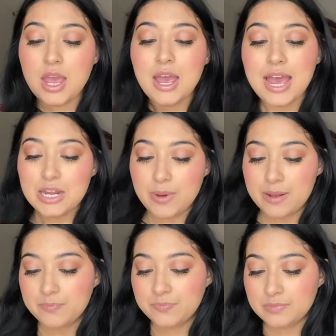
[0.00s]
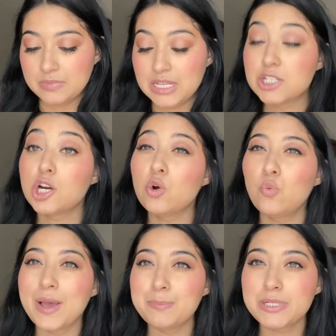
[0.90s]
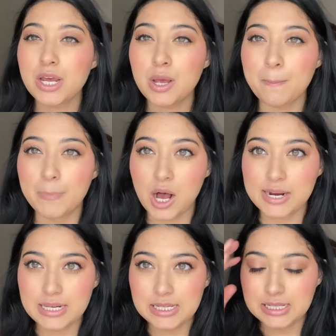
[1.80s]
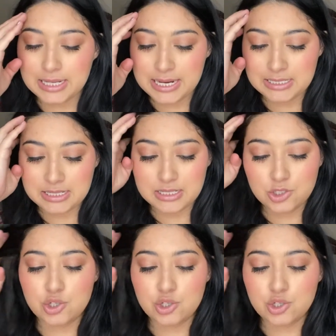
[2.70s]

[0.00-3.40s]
Anyway, these are whipped body glazes.